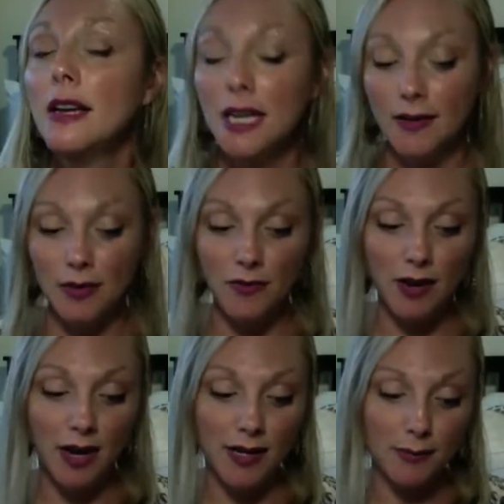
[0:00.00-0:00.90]
If you've
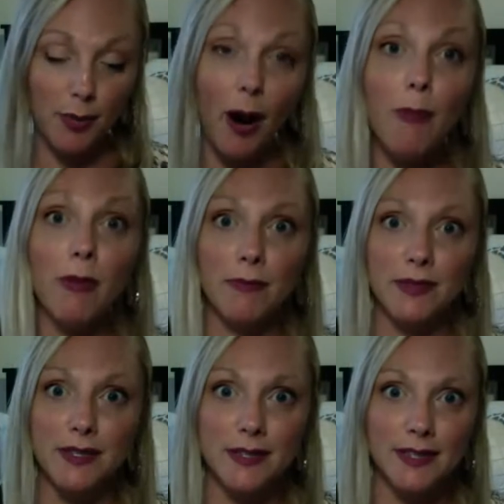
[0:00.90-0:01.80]
got
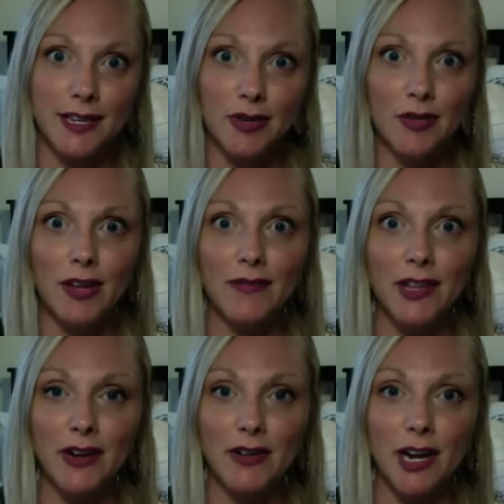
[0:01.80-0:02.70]
problems in your life
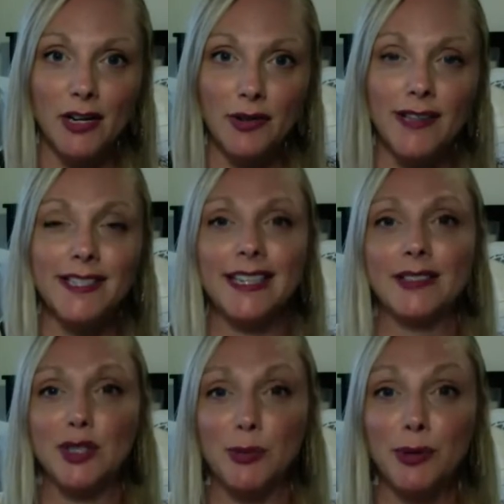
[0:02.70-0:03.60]
that you're not addressing,
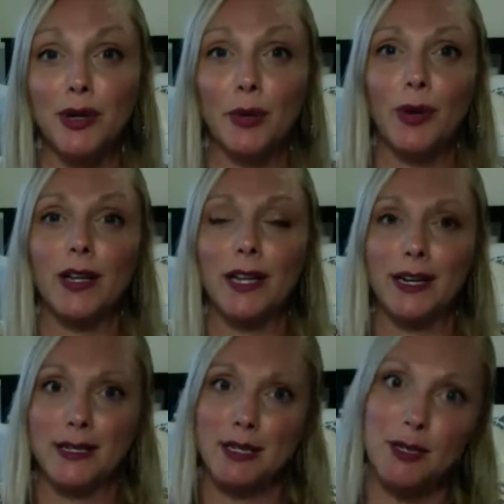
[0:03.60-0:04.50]
Jupiter will
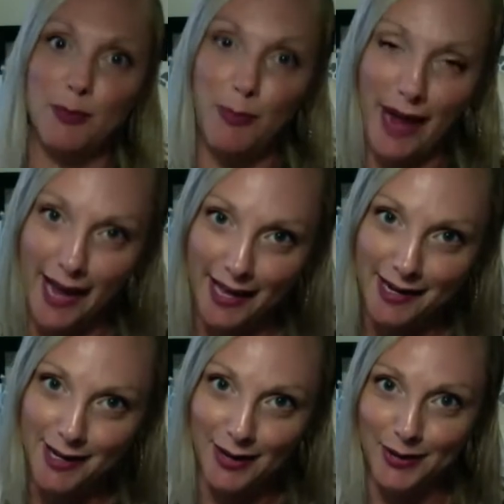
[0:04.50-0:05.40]

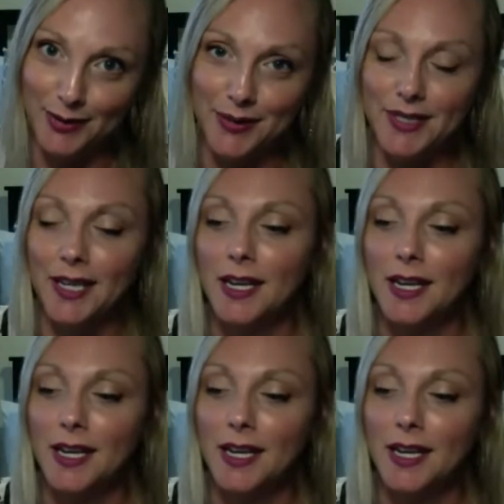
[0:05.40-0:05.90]
expand those.